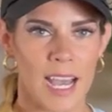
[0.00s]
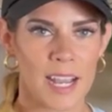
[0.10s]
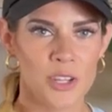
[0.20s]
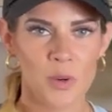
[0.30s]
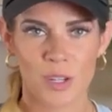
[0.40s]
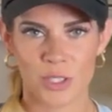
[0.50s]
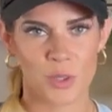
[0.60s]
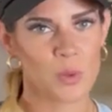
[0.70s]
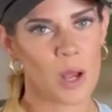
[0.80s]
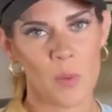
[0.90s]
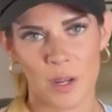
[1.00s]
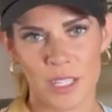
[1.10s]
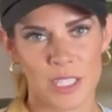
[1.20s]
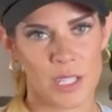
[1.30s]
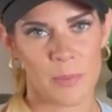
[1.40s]
I knew what school I
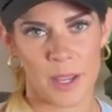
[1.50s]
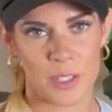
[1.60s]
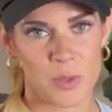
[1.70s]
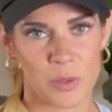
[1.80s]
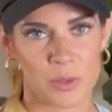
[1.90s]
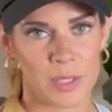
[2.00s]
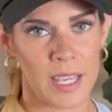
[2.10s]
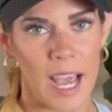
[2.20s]
wanted to apply to early.